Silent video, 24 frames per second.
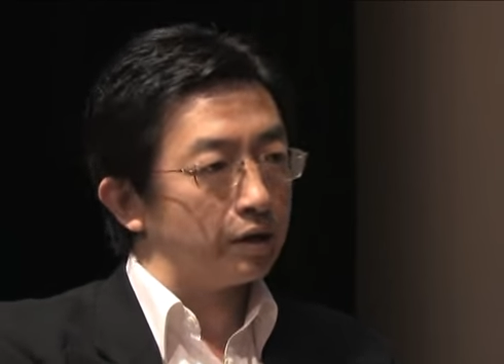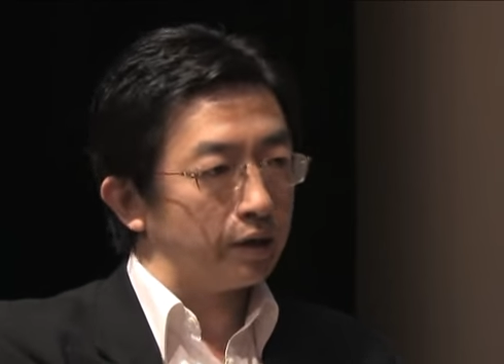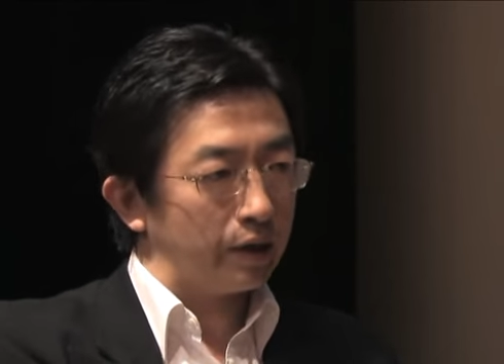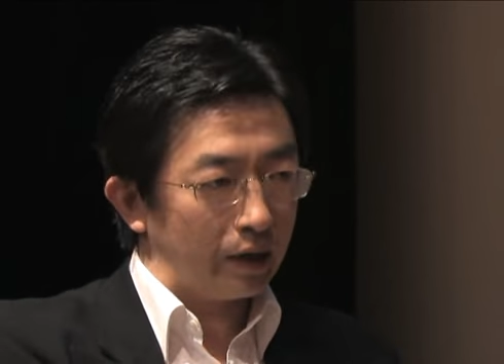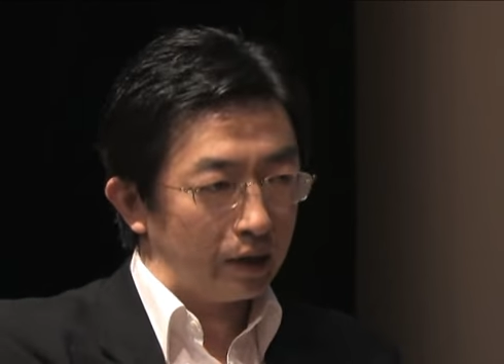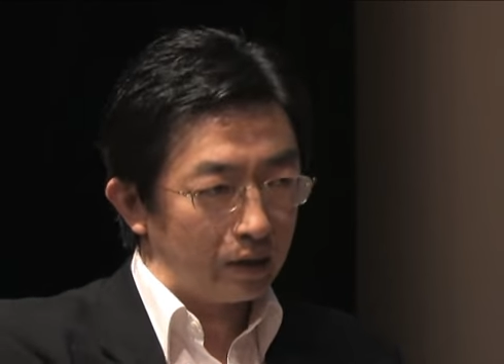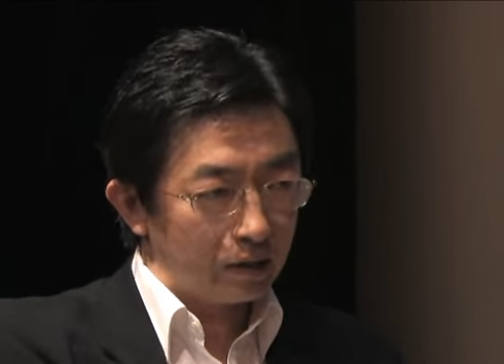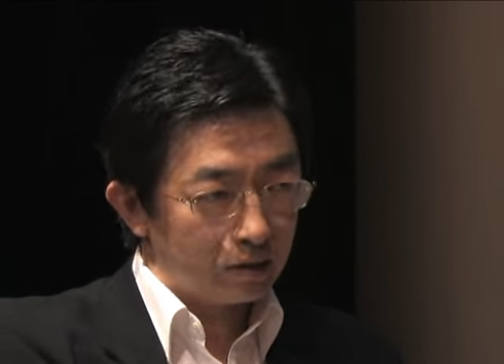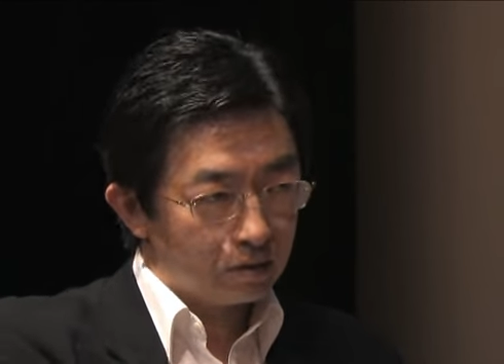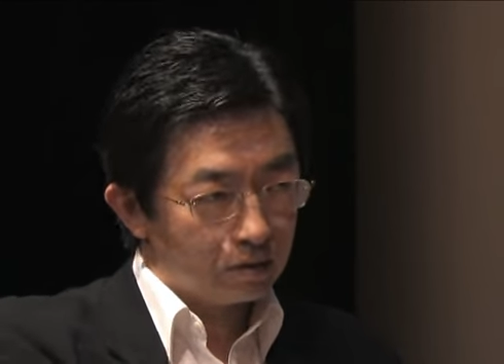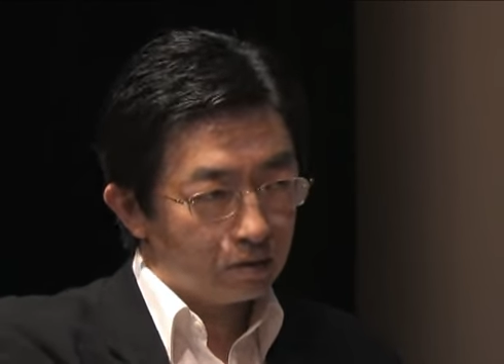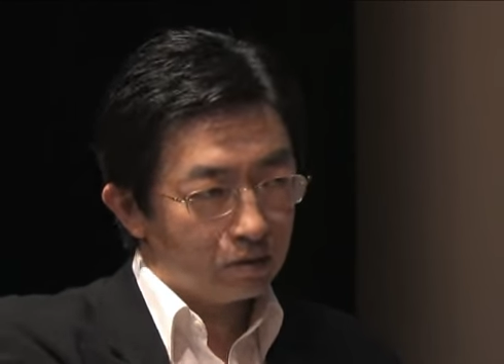
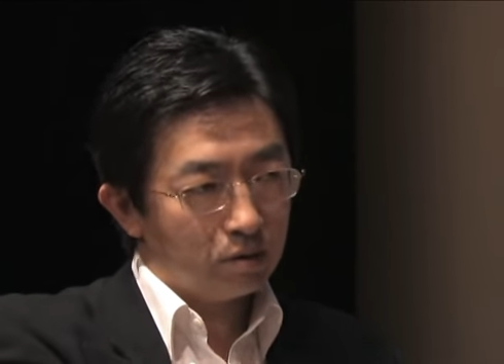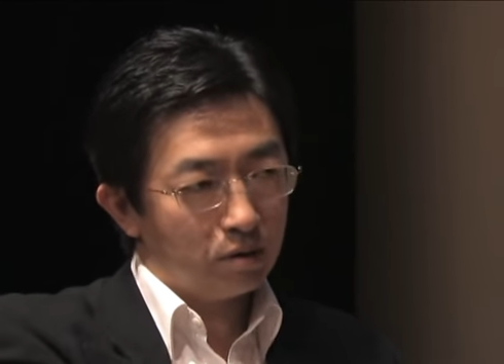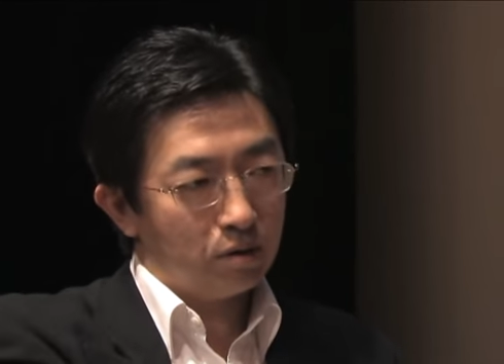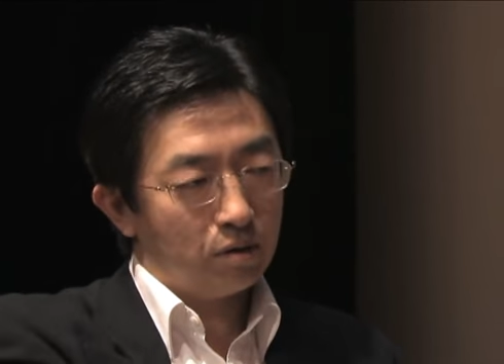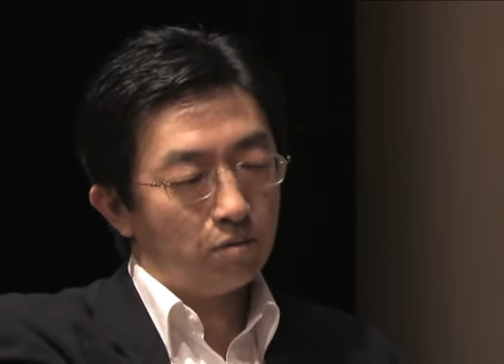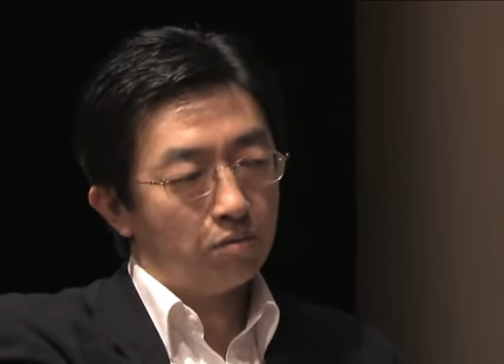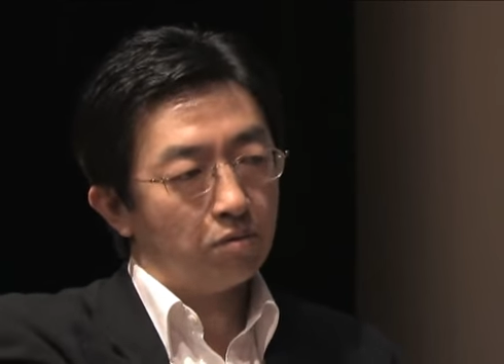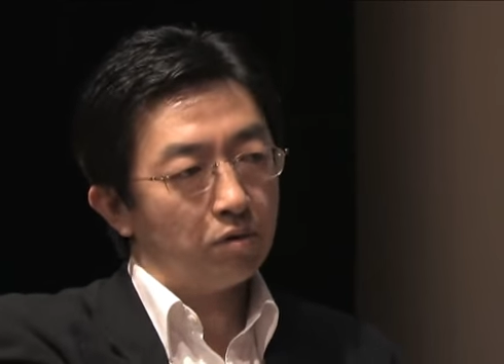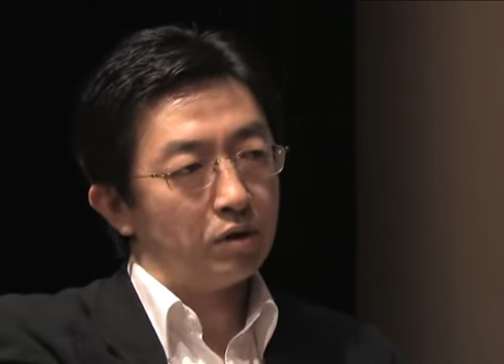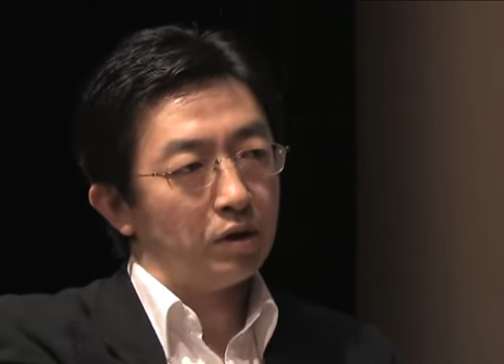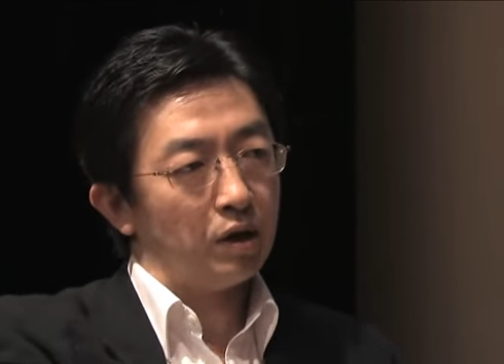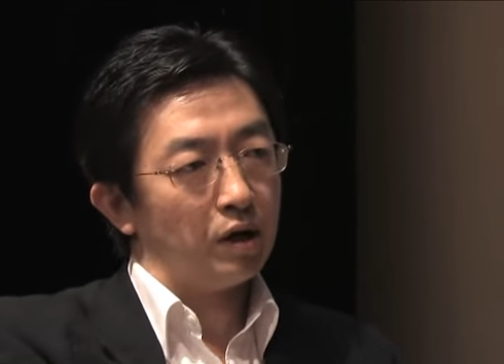gas
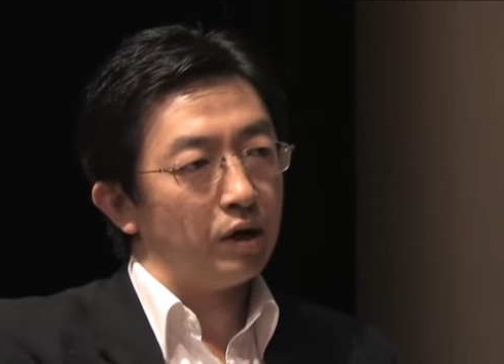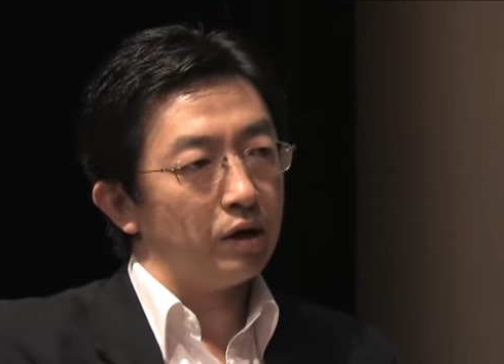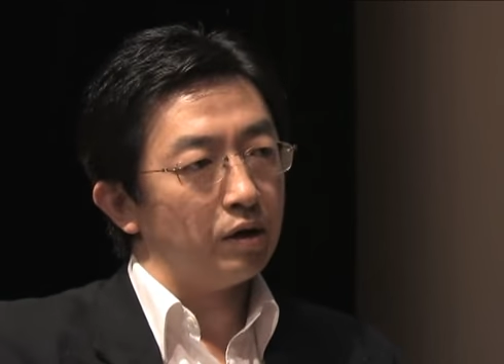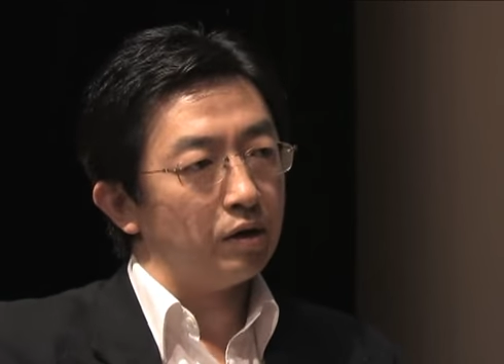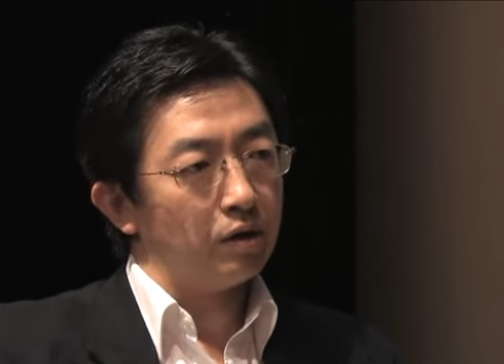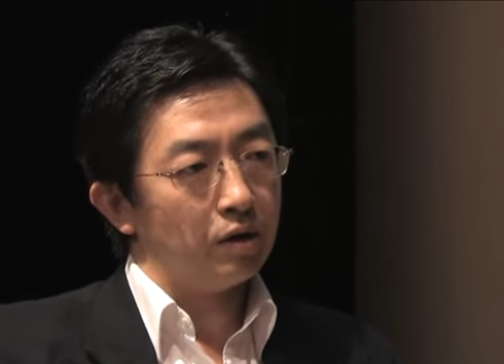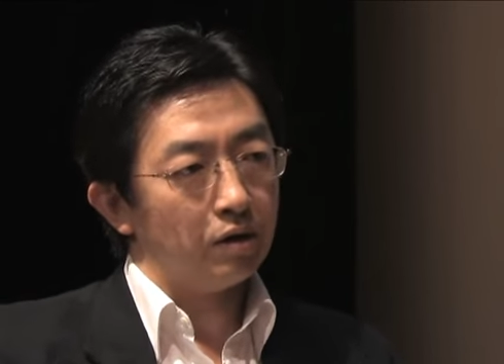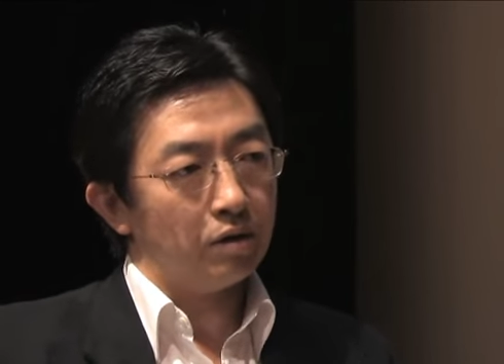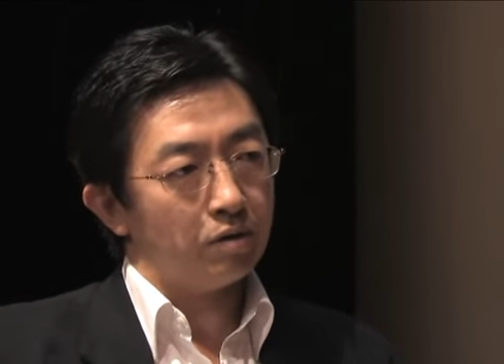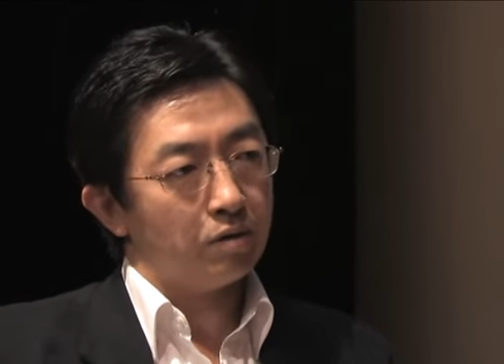one night,